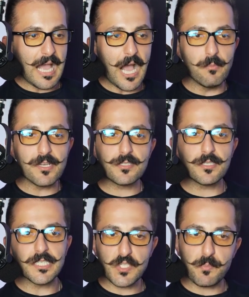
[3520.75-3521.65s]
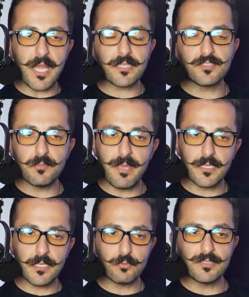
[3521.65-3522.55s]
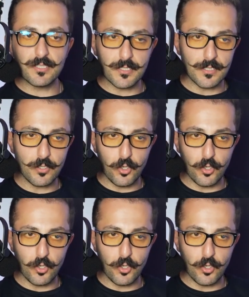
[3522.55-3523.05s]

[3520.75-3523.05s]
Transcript: How much do you expect to make a return